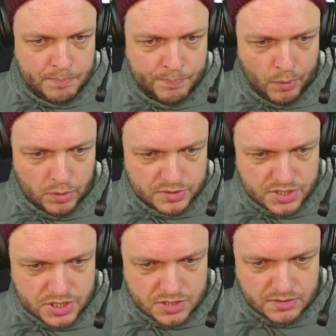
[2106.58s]

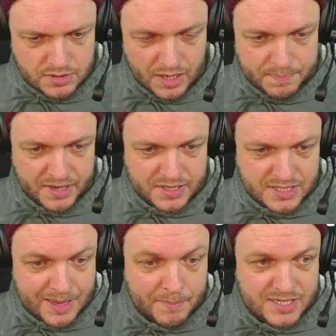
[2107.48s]
bolts, not because
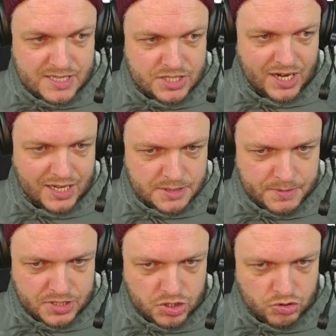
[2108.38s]
they missed the chalice,
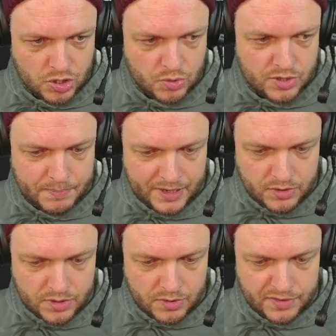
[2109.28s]
but to grow the
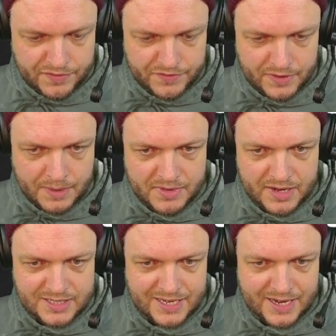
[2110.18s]
Pyrogoyf, and then
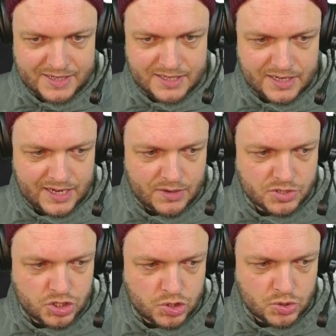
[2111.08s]
attacked down
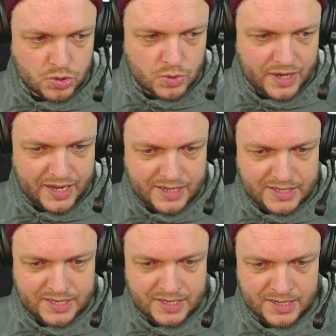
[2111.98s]
to
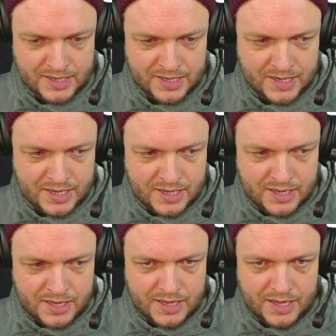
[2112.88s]
8.
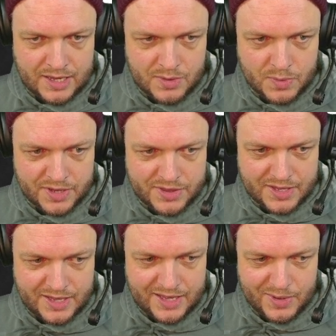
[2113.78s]
And with
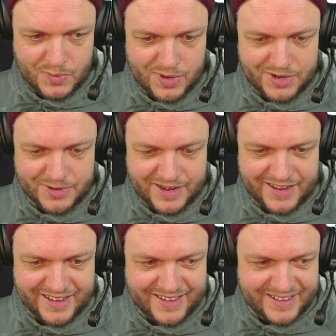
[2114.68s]
a One Ring